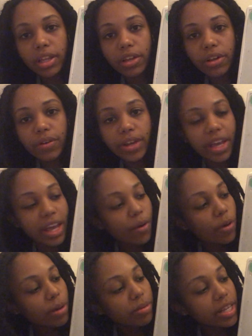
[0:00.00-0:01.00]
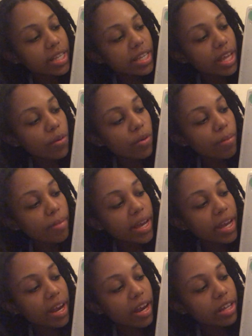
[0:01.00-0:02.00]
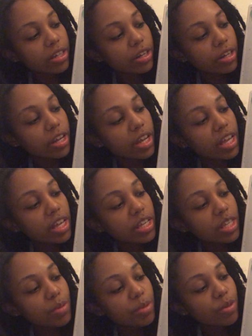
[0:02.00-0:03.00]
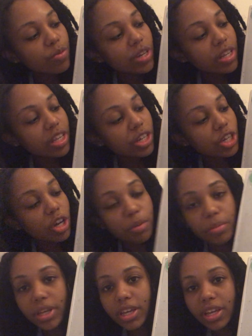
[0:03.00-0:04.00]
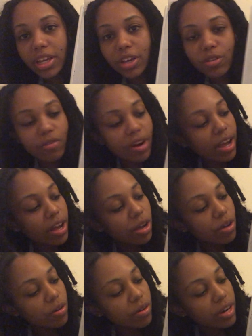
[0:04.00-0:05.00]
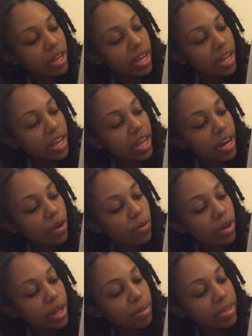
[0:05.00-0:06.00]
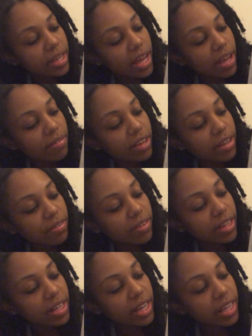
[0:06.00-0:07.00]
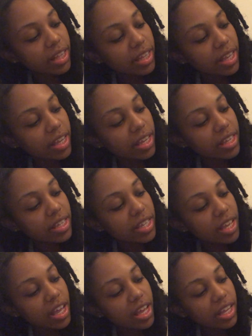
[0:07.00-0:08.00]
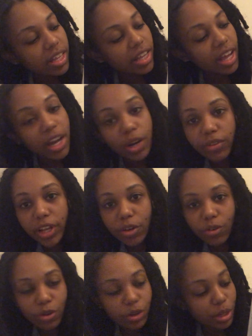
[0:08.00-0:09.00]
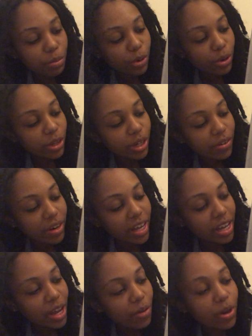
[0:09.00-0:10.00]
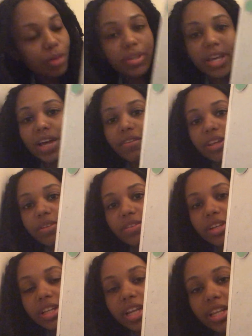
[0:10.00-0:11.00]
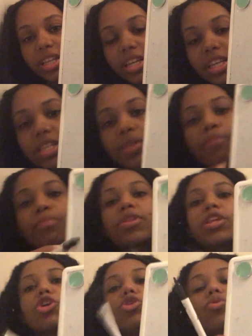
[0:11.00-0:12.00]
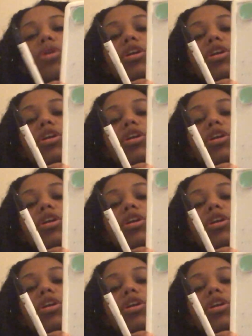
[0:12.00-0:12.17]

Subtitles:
okay, let's say I want my character to be really chubby and round, and I want him to have like feet like this, kind of like roly-poly, right? I want him to have like feet like this. You want